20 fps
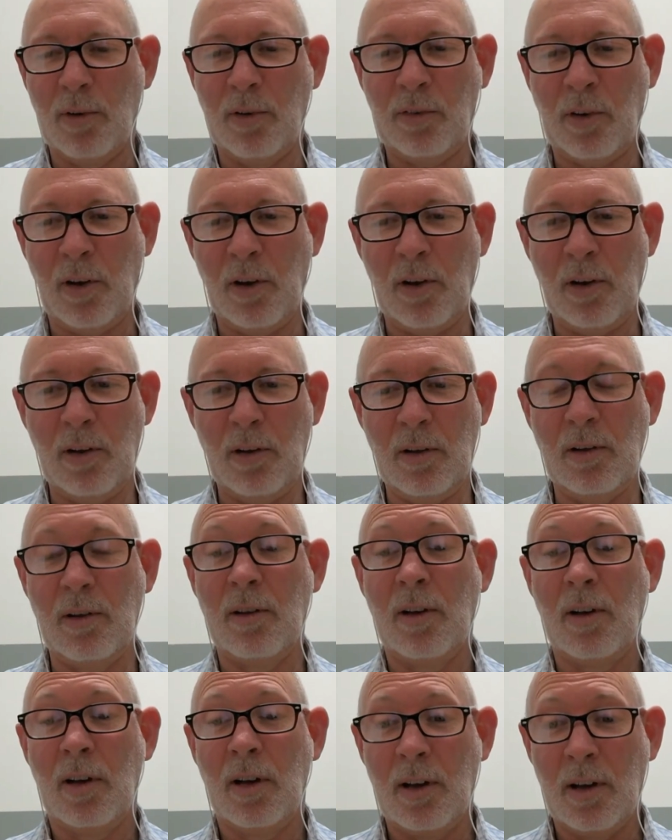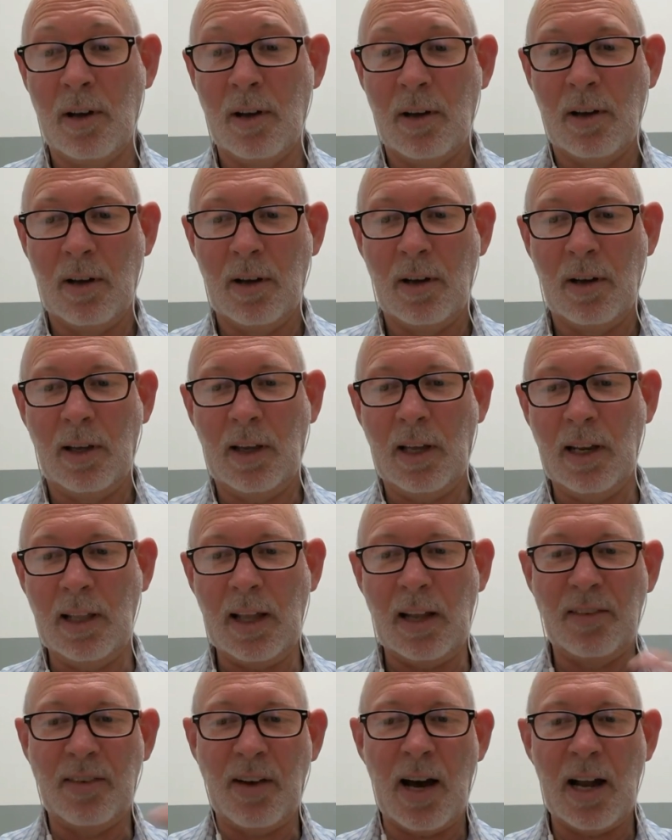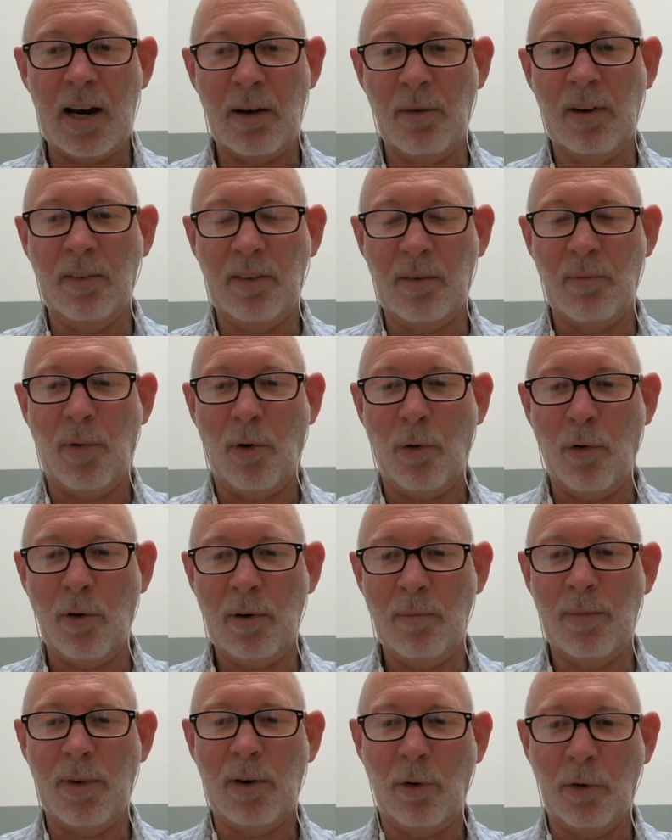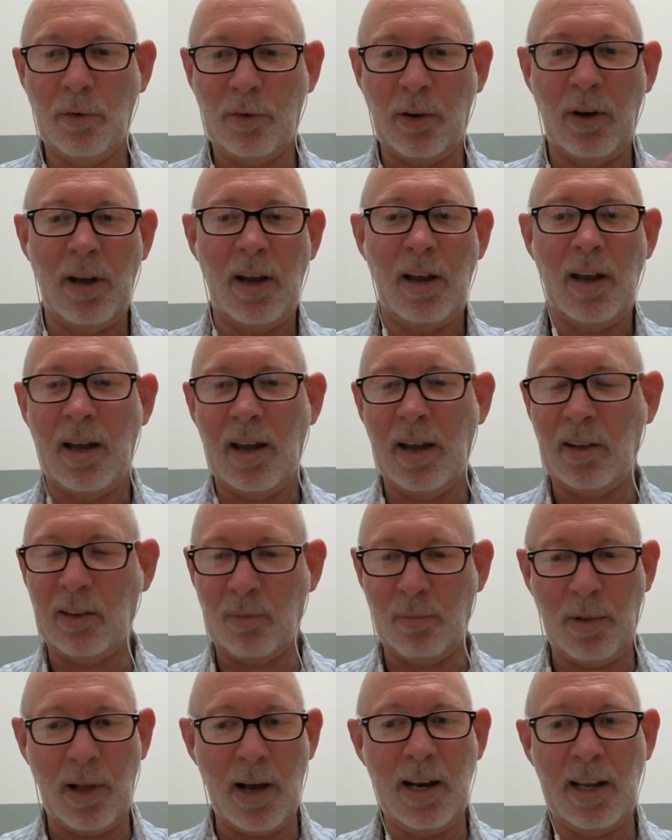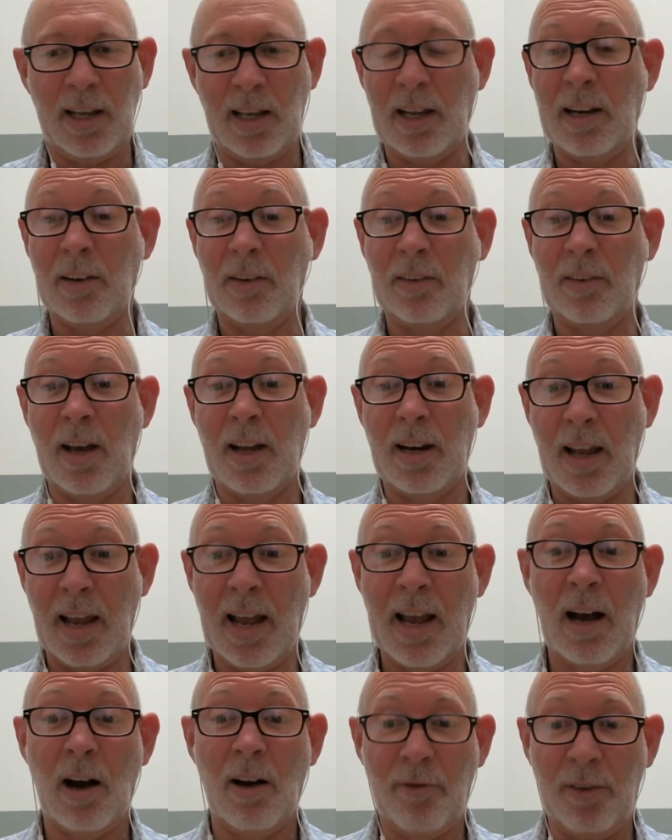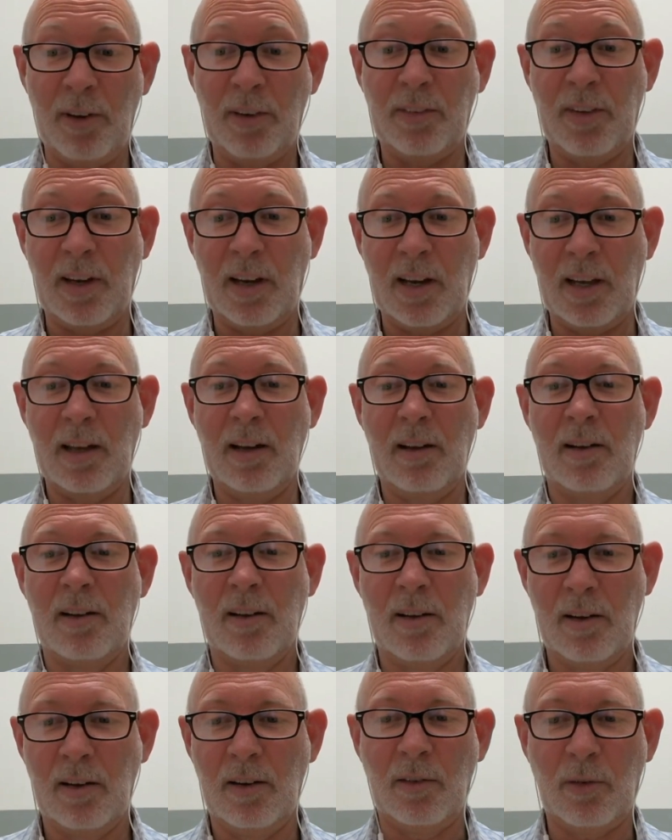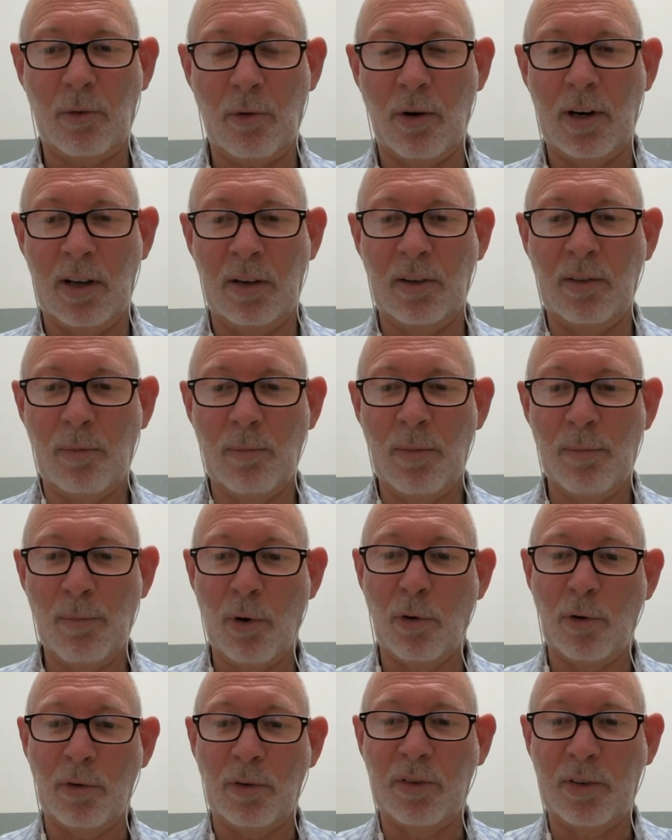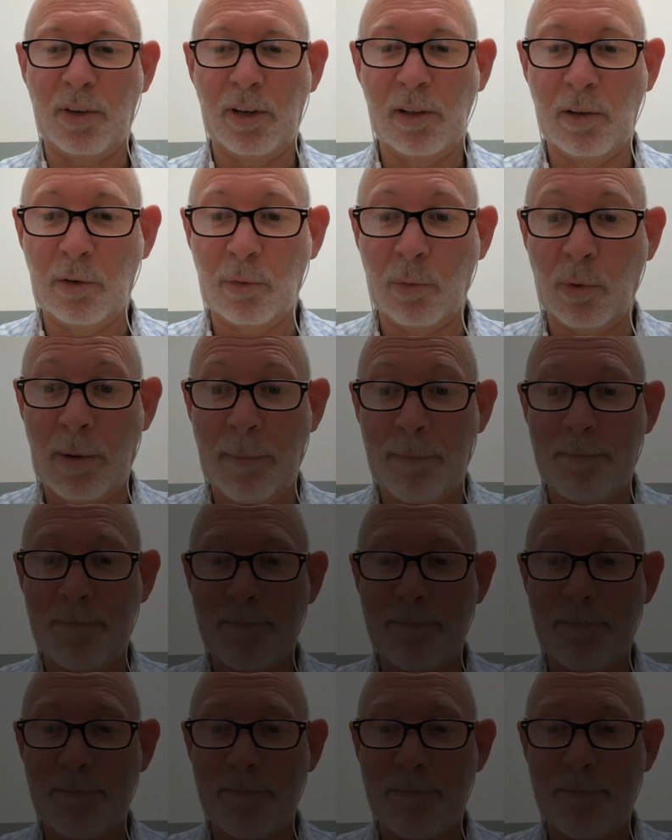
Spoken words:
So getting that data in is important, but also explaining and understanding how it fits together is quite an important skill as well.